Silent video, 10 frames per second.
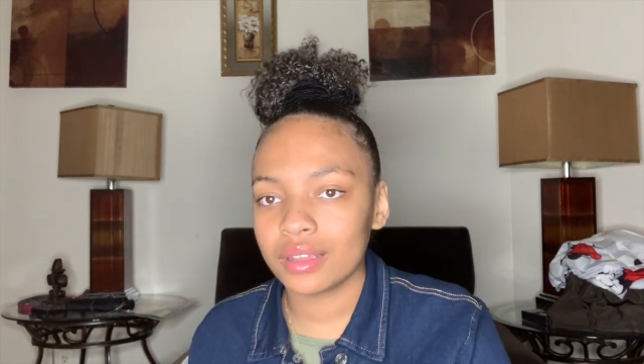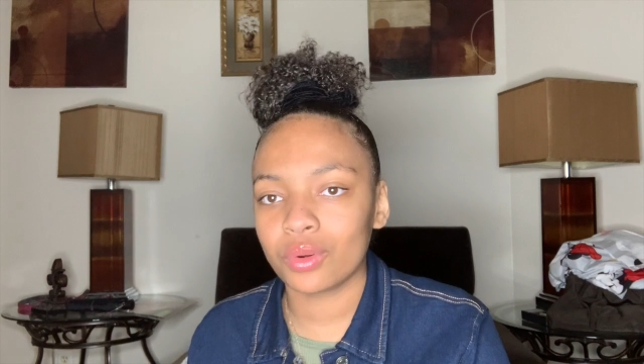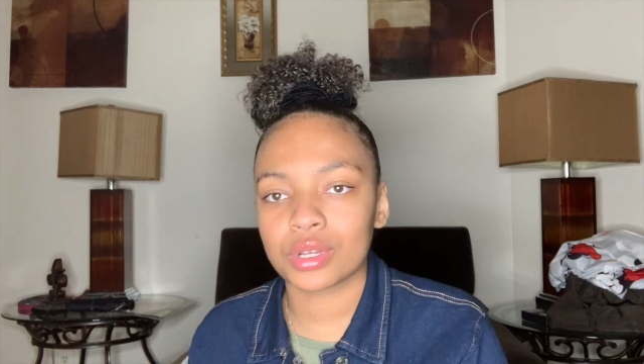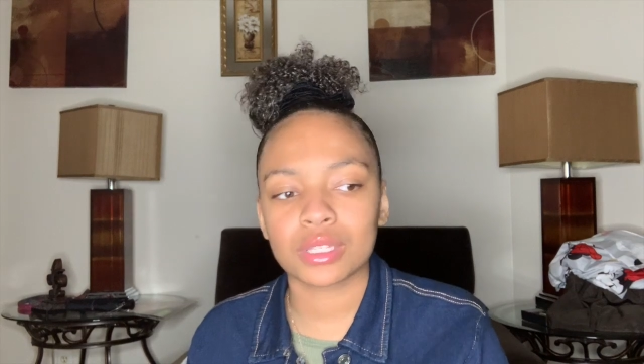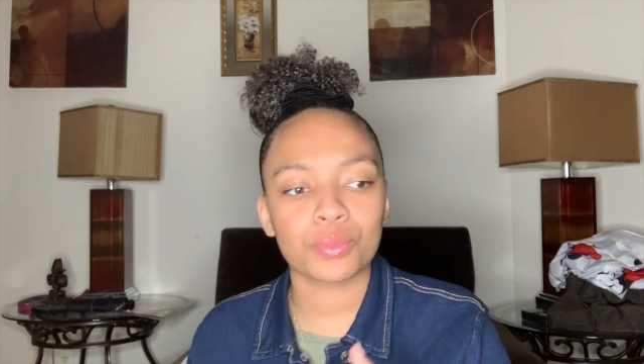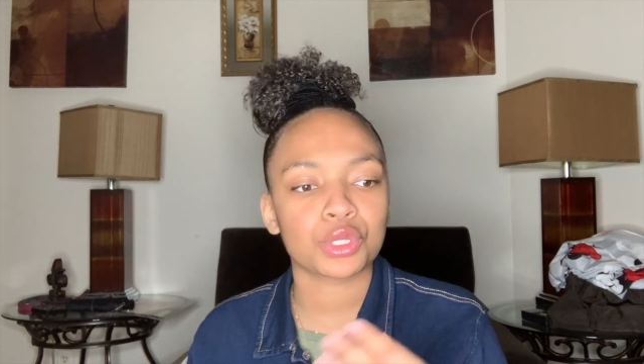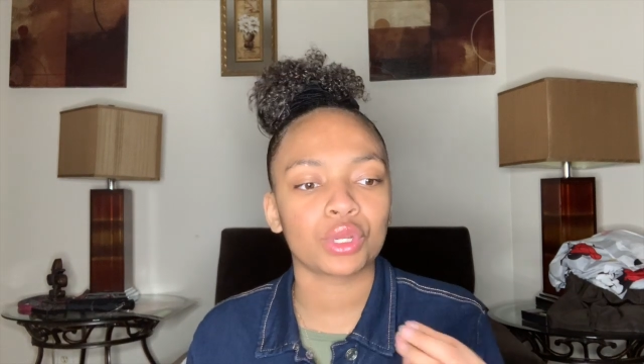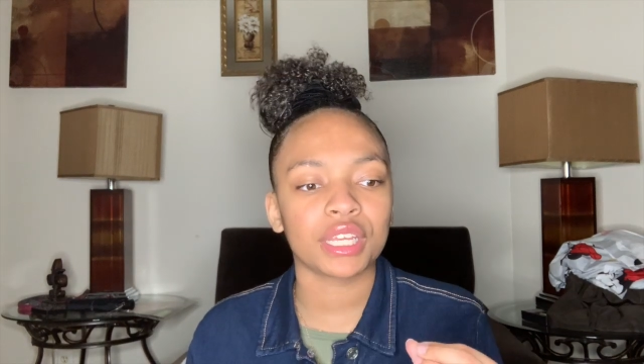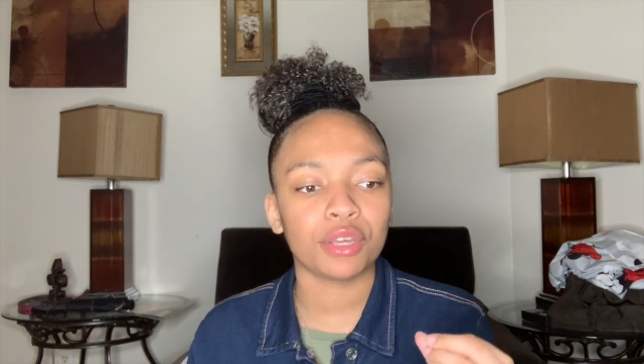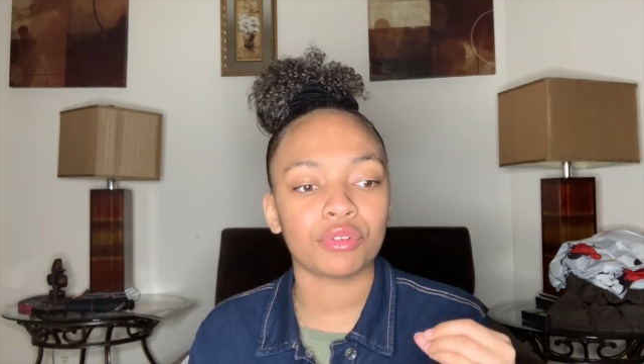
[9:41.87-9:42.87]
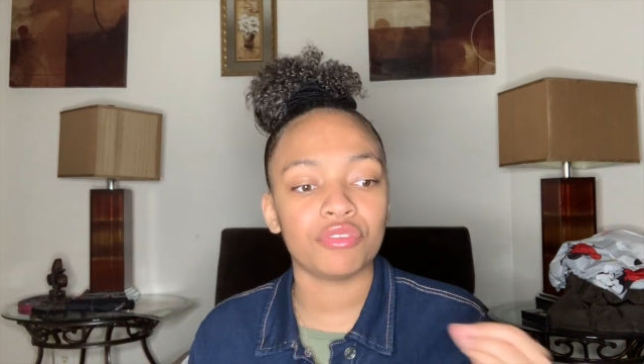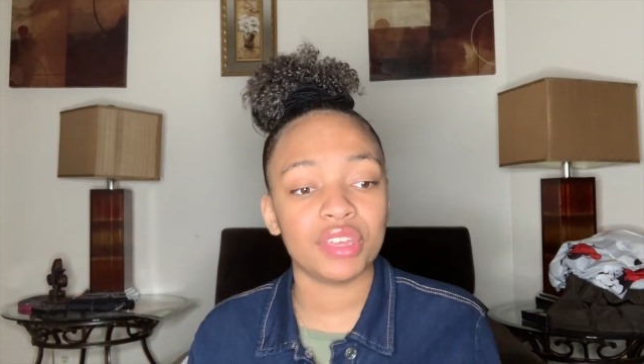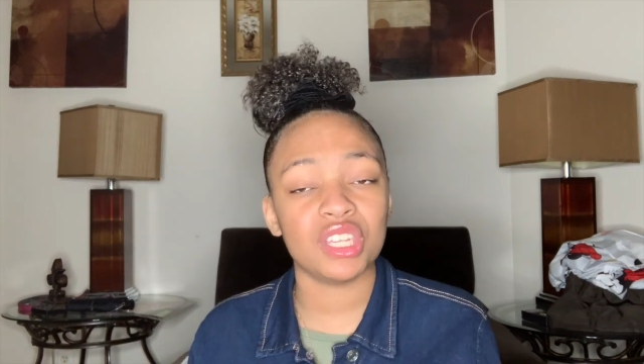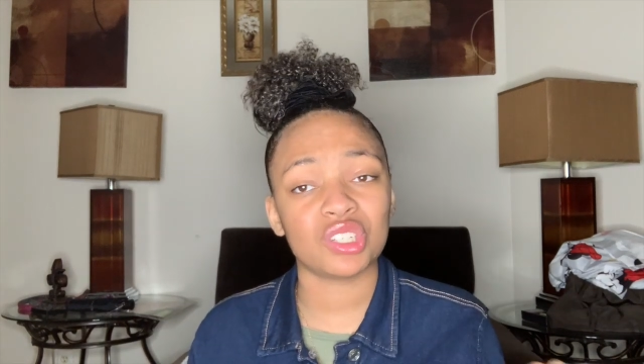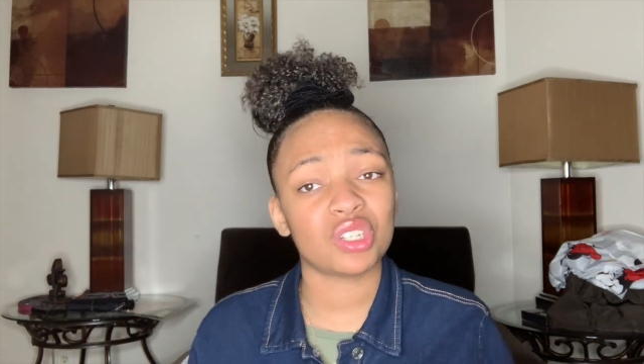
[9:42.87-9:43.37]
or someone's going to get
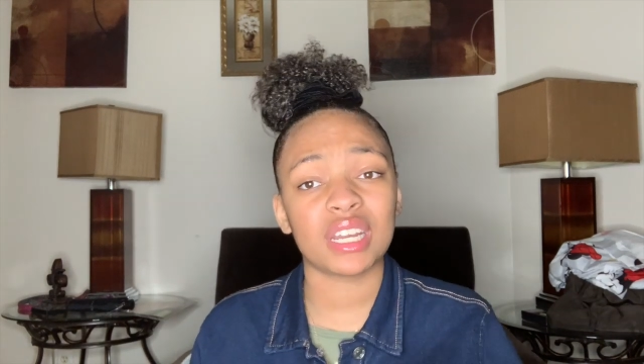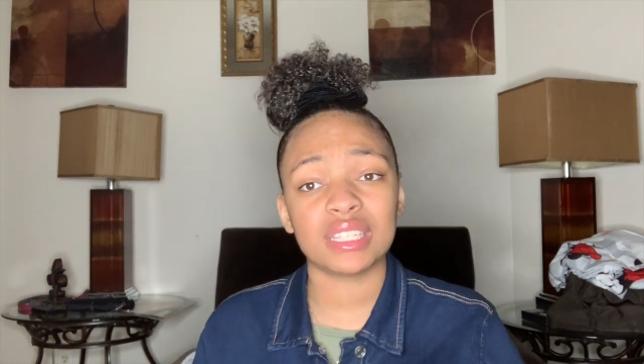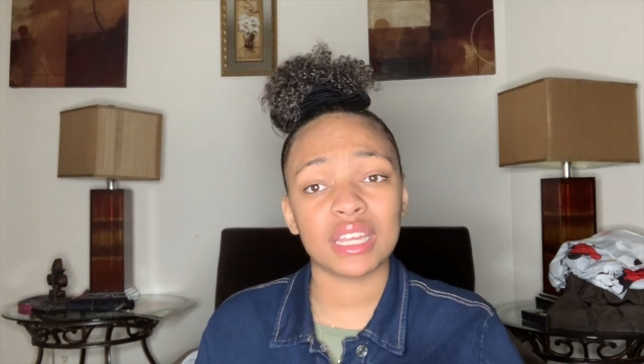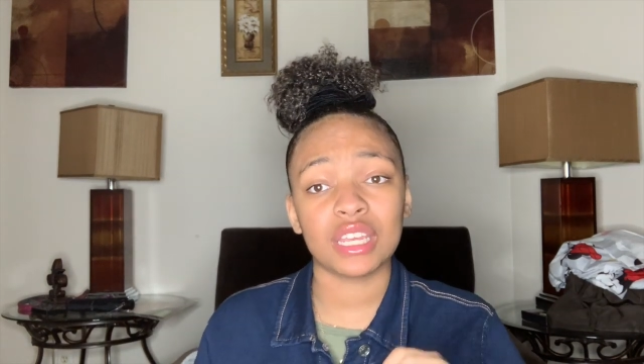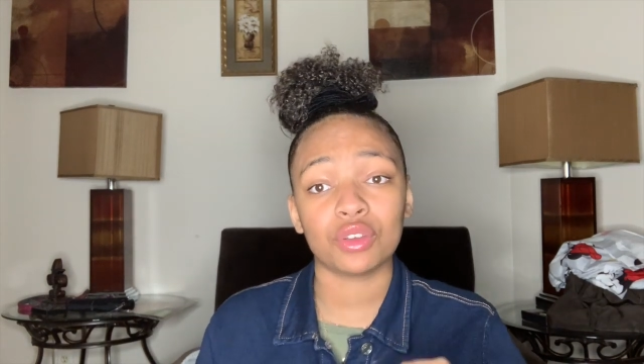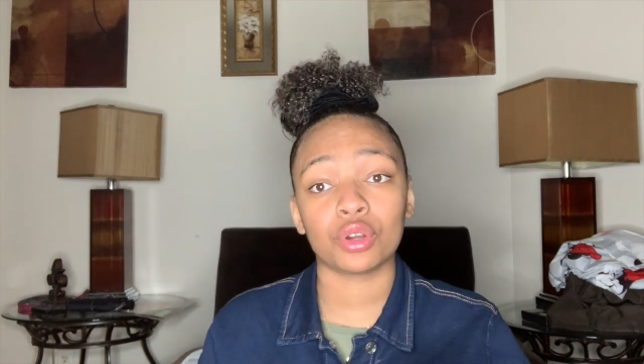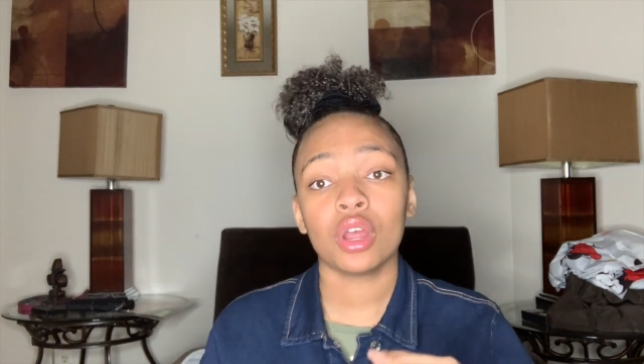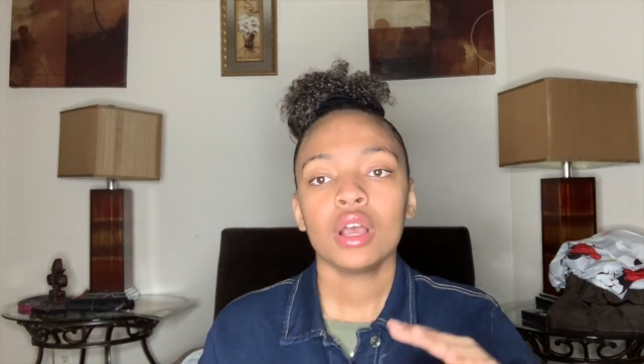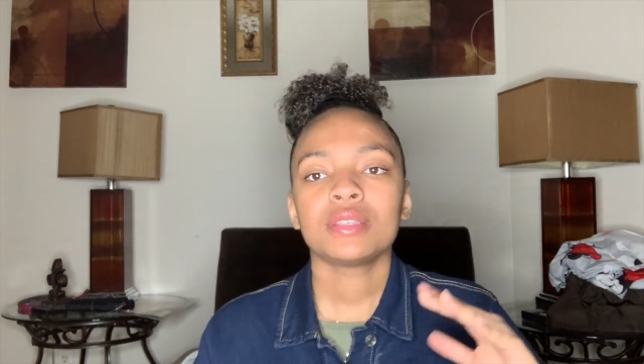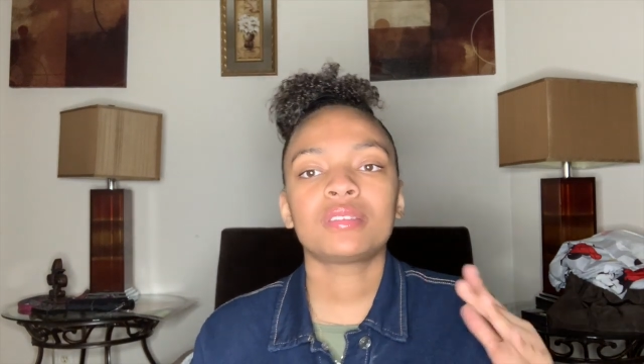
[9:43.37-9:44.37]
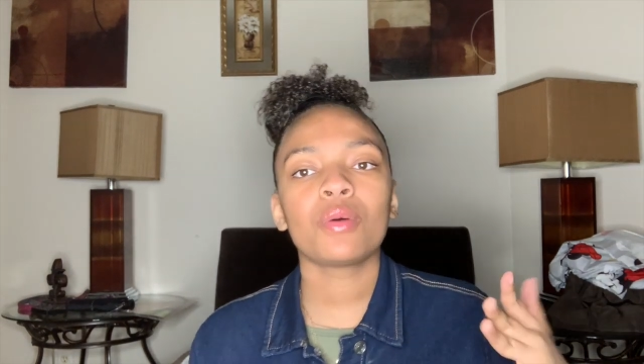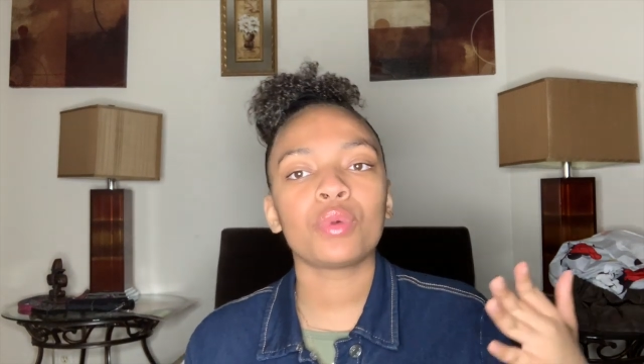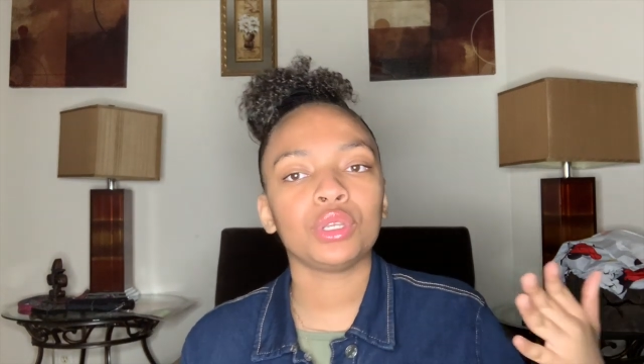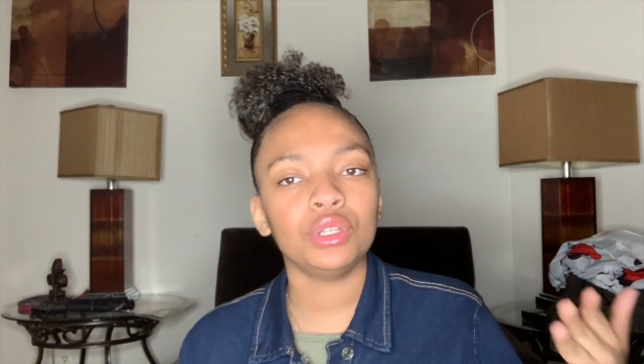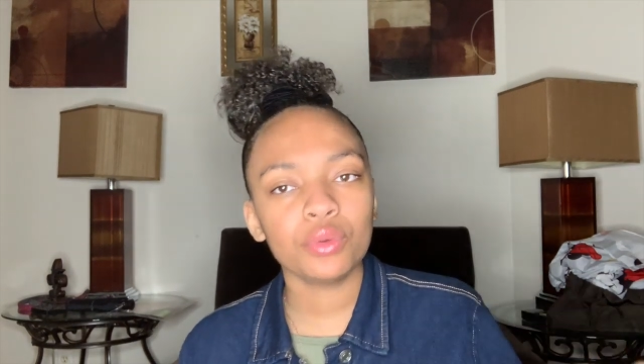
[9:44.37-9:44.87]
revenge and try to take either
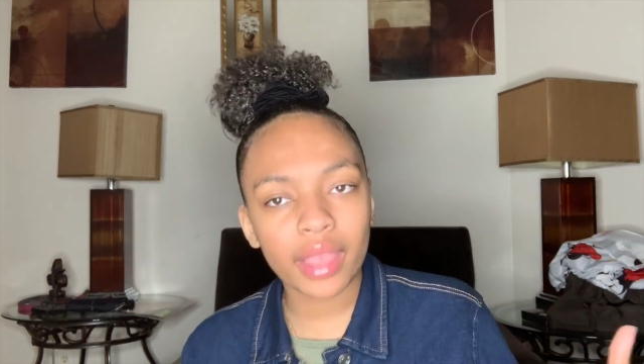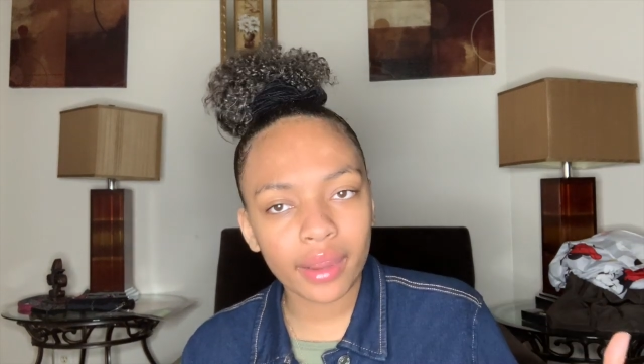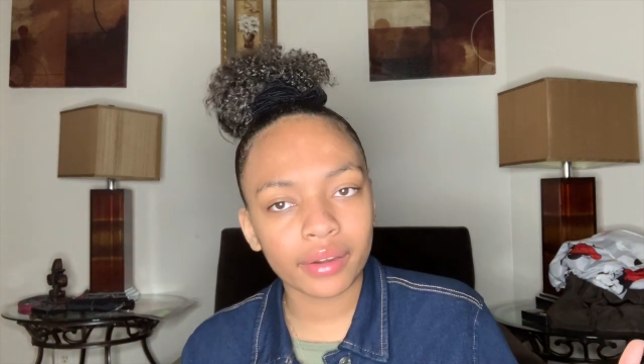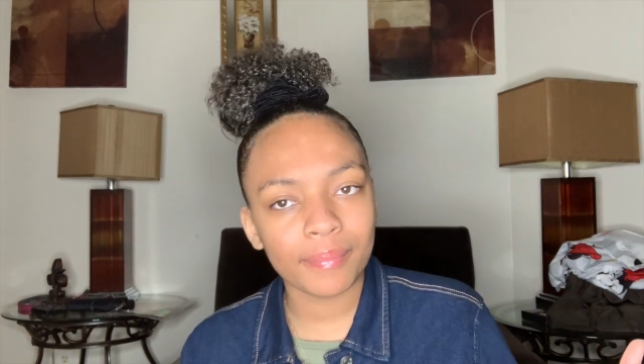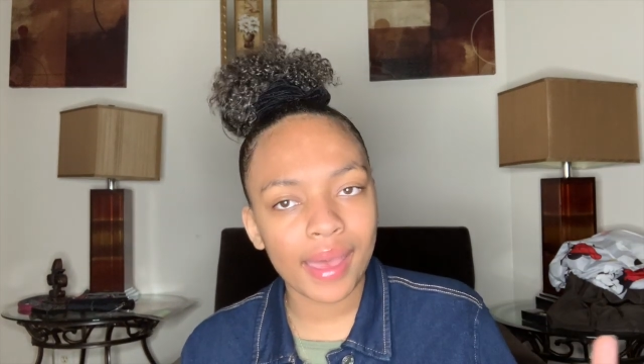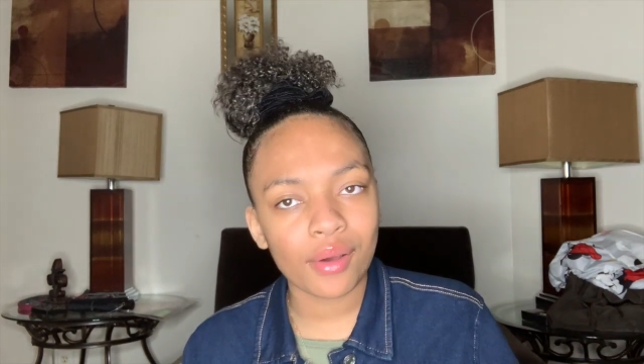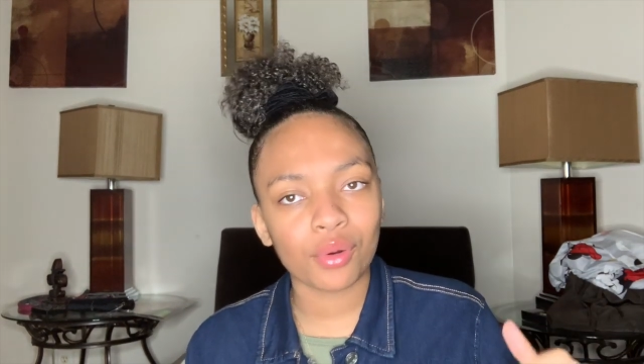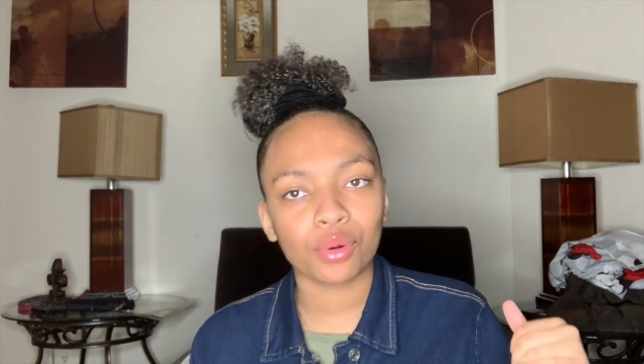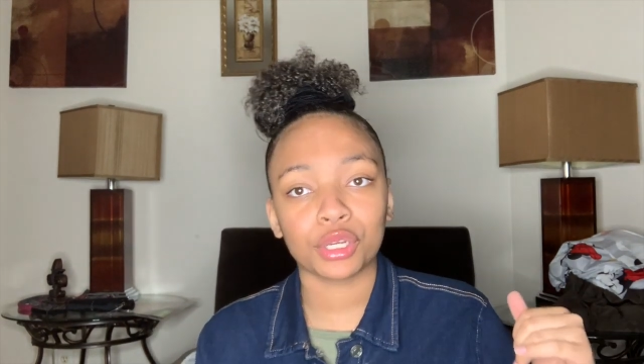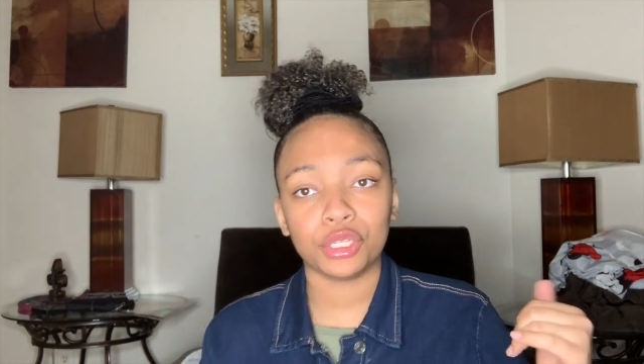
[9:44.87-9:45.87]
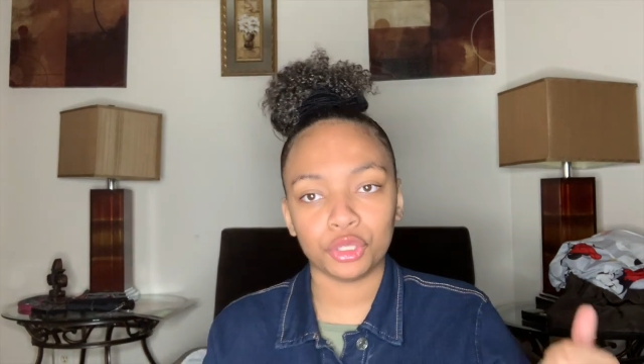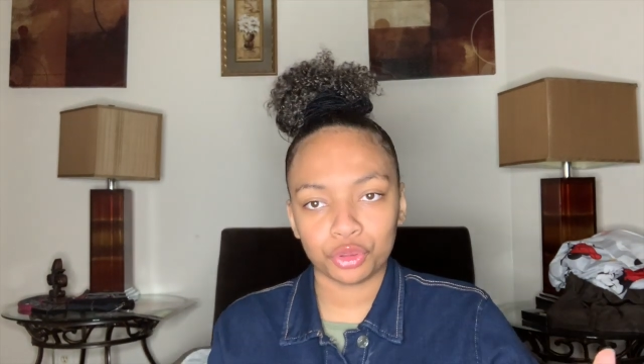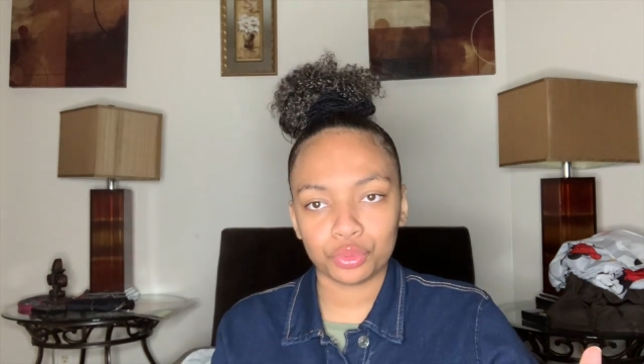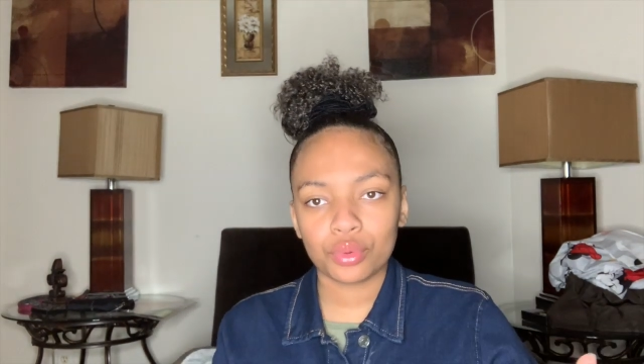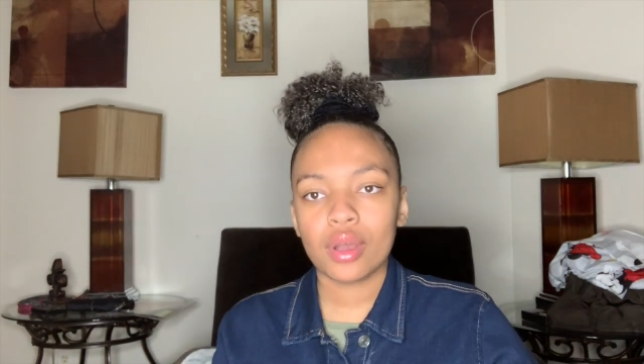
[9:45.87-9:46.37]
someone you care about or you?